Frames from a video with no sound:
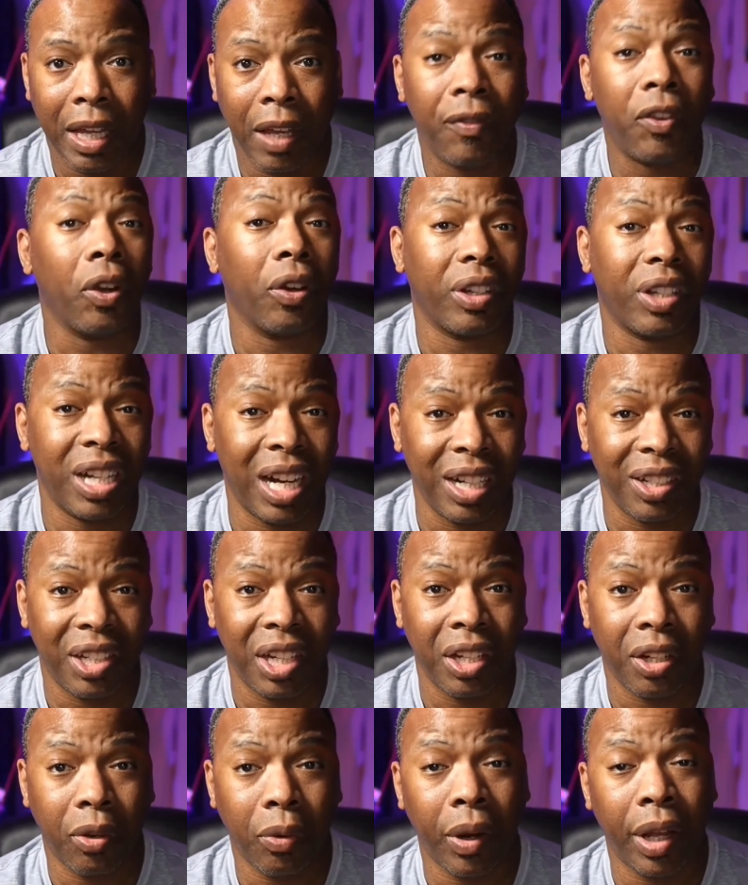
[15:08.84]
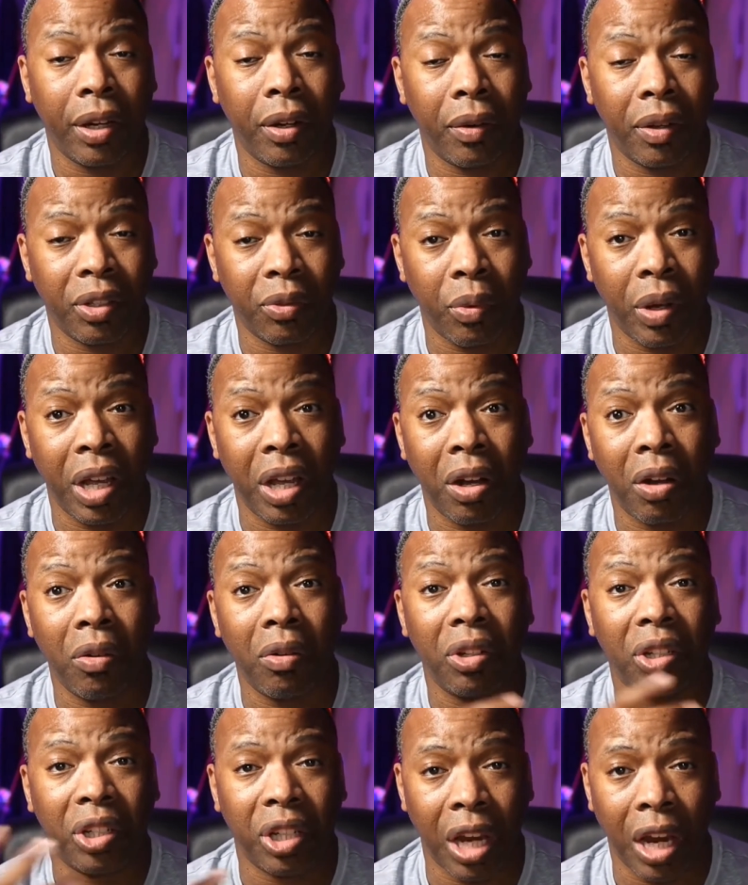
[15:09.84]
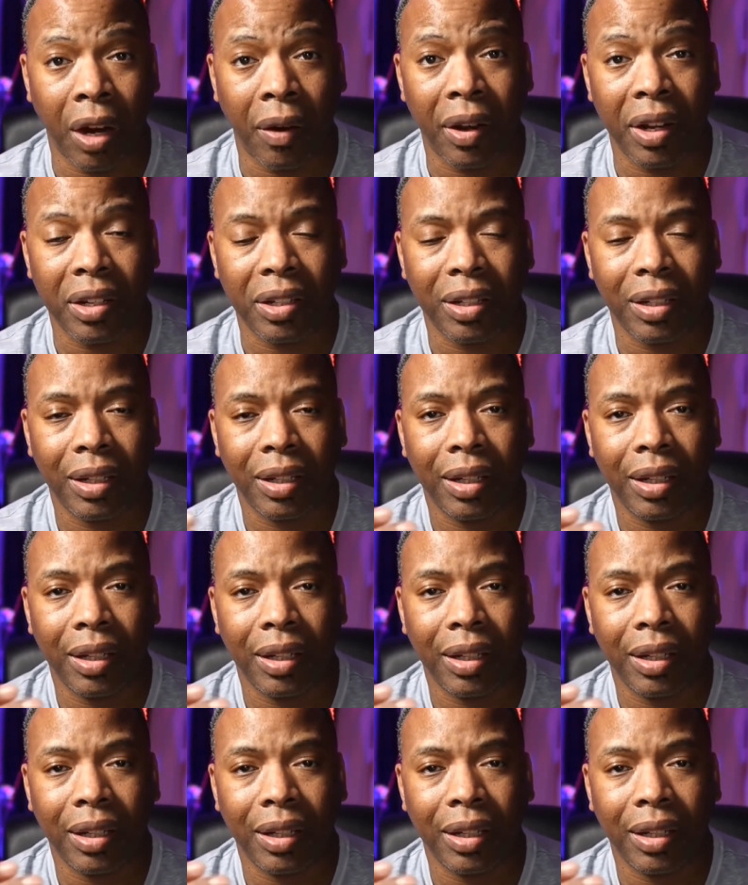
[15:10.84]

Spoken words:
If you're a content creator as well, share it.